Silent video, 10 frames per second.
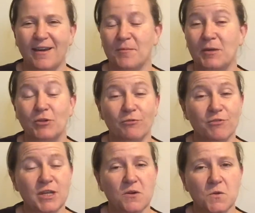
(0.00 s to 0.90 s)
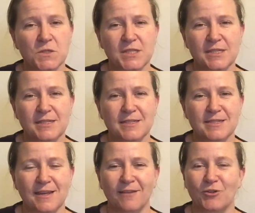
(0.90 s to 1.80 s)
I've got free
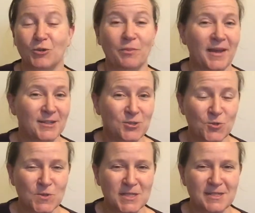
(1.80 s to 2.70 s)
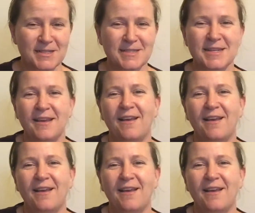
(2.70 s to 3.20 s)
courses, I've got paid courses,